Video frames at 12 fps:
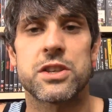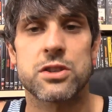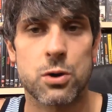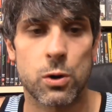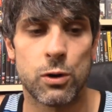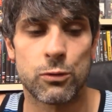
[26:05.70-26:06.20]
his
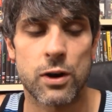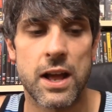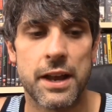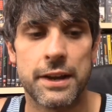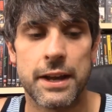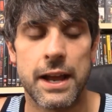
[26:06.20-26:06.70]

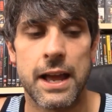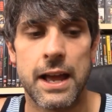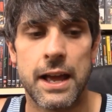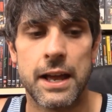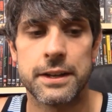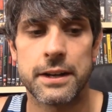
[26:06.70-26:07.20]
girlfriend,
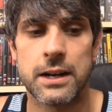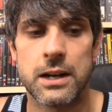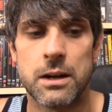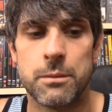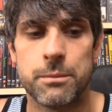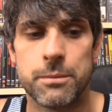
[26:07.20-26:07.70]
and
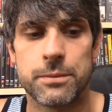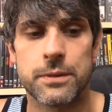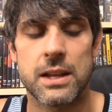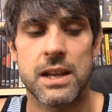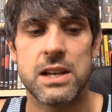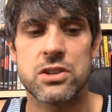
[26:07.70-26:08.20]
um,
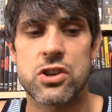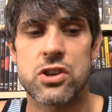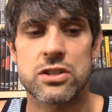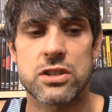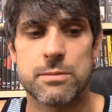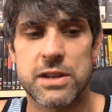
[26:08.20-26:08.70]
he's
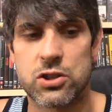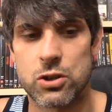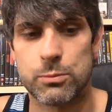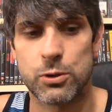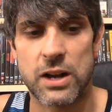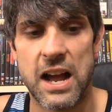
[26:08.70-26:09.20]
just a
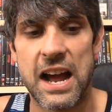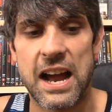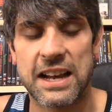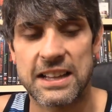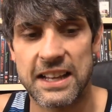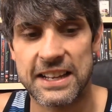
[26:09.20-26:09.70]
miserable
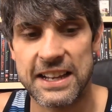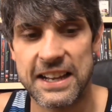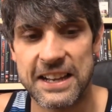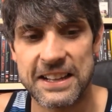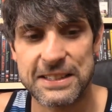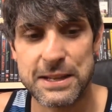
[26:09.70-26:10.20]
guy. Like
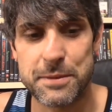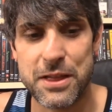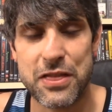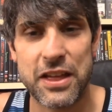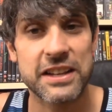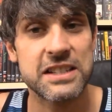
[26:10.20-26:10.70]
some of
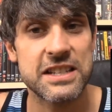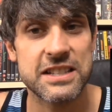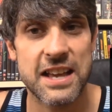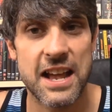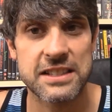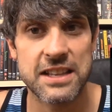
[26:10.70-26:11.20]
the things he
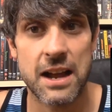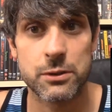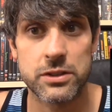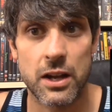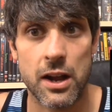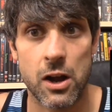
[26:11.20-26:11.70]
says, I
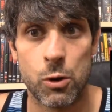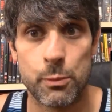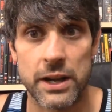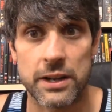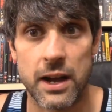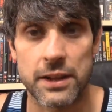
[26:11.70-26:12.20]
was like, oh
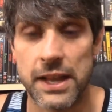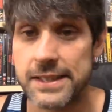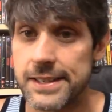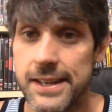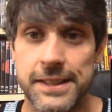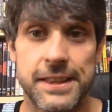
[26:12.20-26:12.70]
my god,
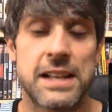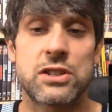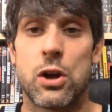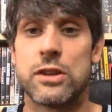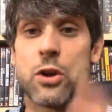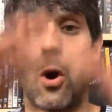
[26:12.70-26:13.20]
that's it. That's
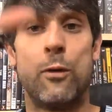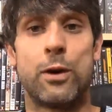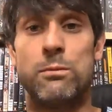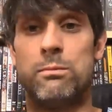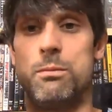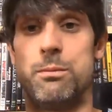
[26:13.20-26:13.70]
it's
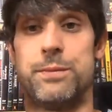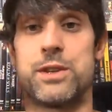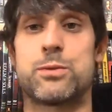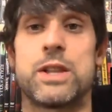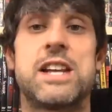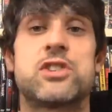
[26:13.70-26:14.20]
over.
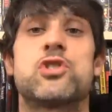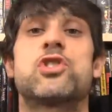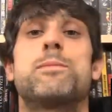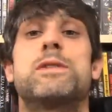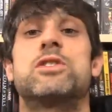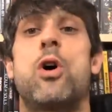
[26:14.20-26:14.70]
This
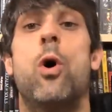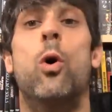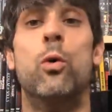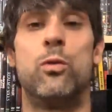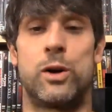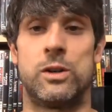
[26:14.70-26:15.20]
relationship is
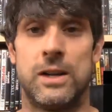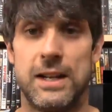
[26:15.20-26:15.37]
over.